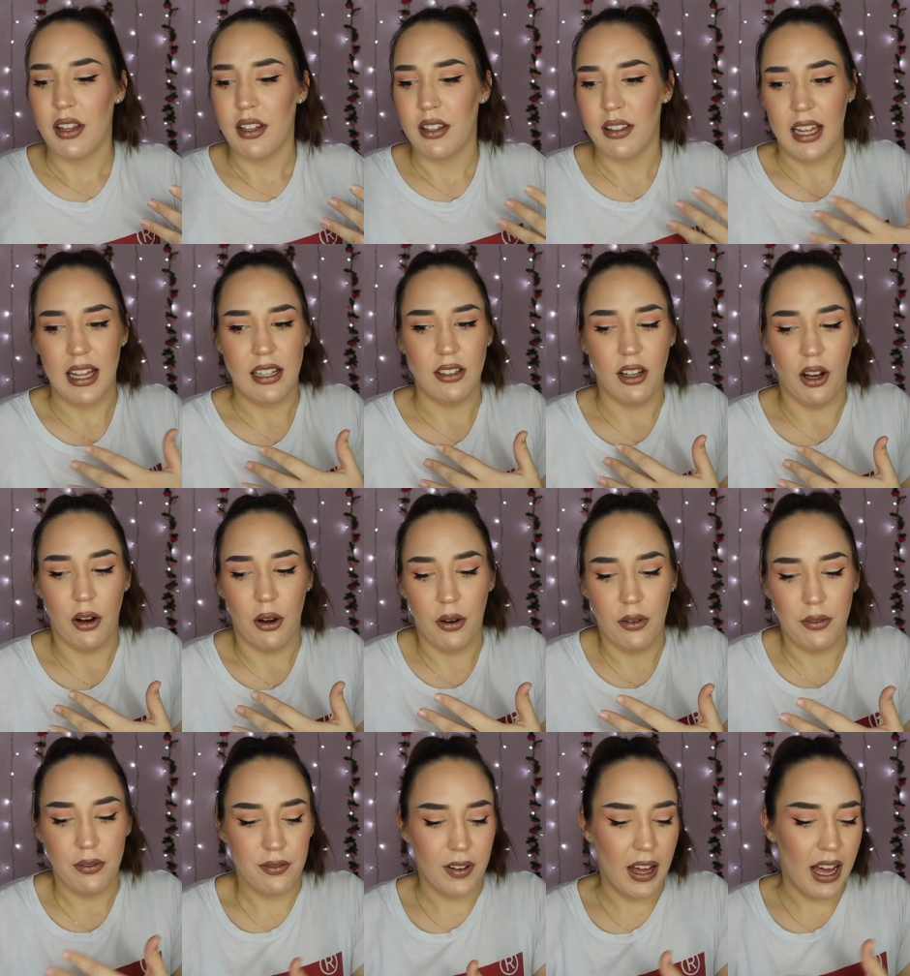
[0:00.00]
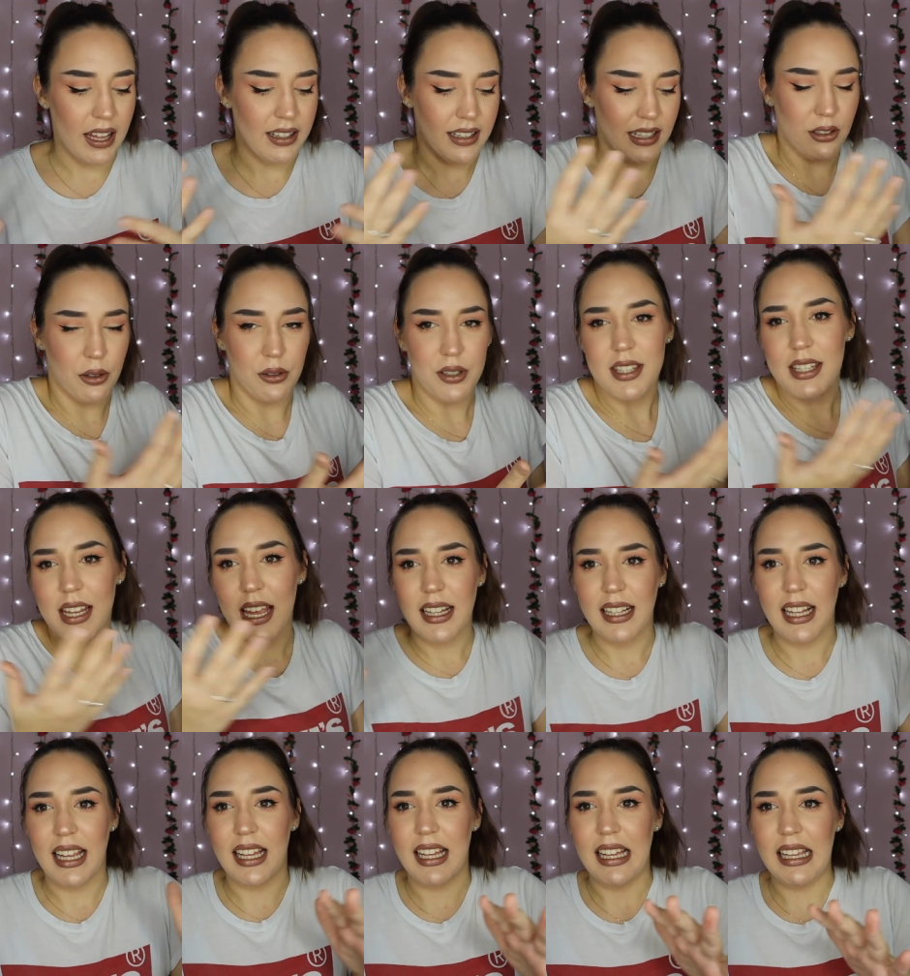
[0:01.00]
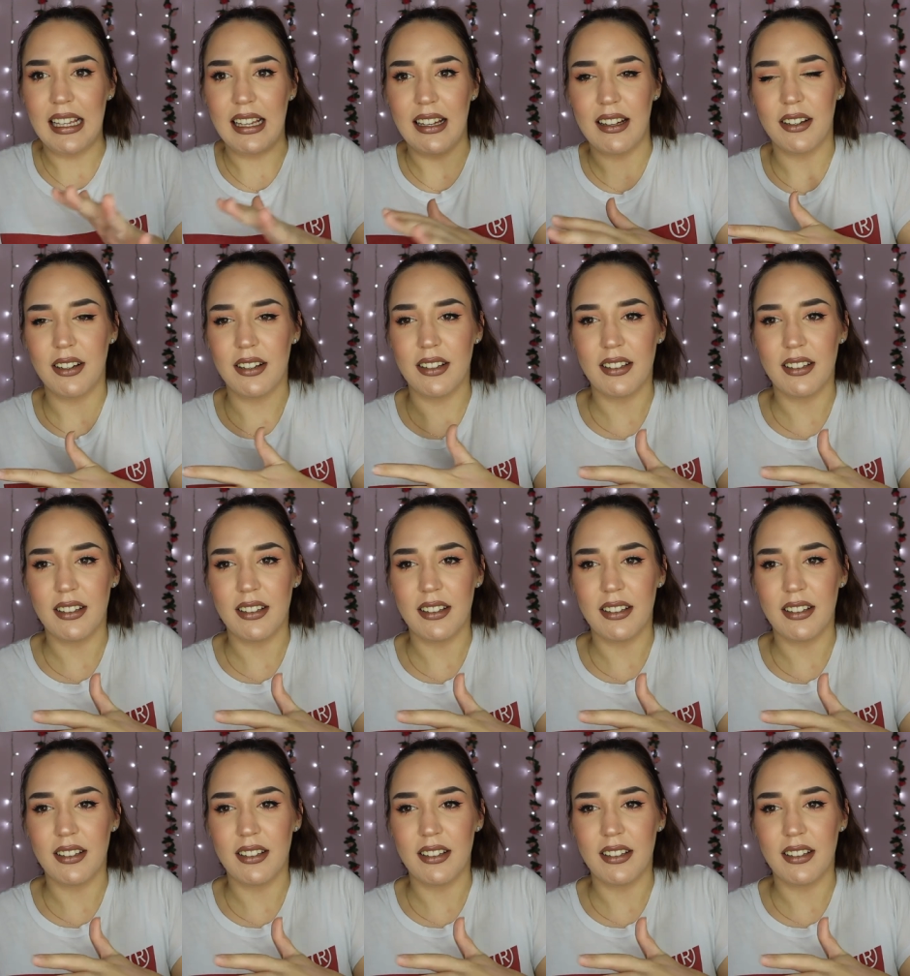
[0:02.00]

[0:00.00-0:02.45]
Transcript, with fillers: They're not fat, they're not skinny,